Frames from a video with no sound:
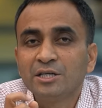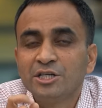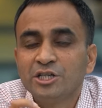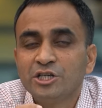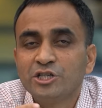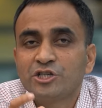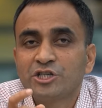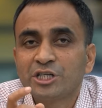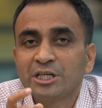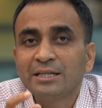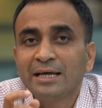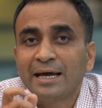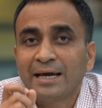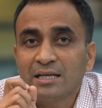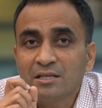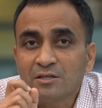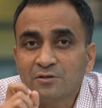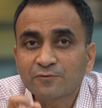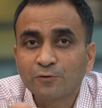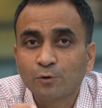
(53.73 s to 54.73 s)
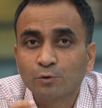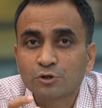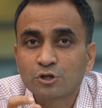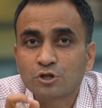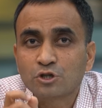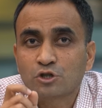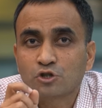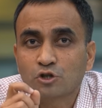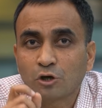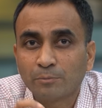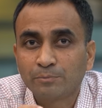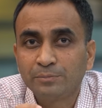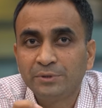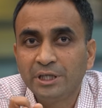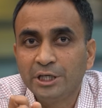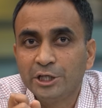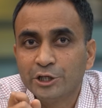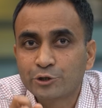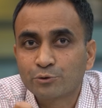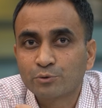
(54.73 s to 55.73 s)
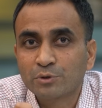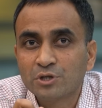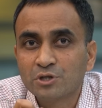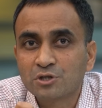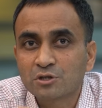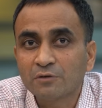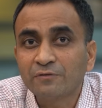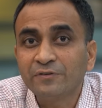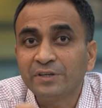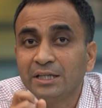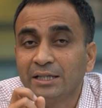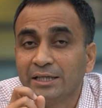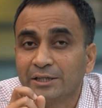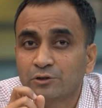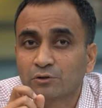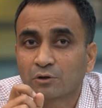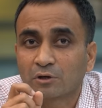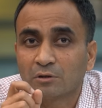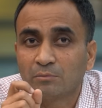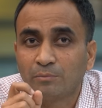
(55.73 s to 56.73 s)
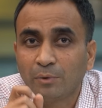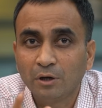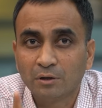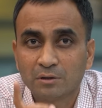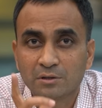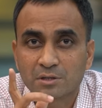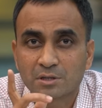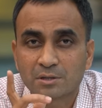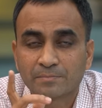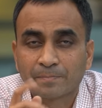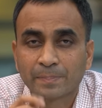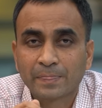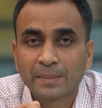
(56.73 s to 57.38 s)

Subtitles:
shall henceforth stop the issuance of electoral bonds.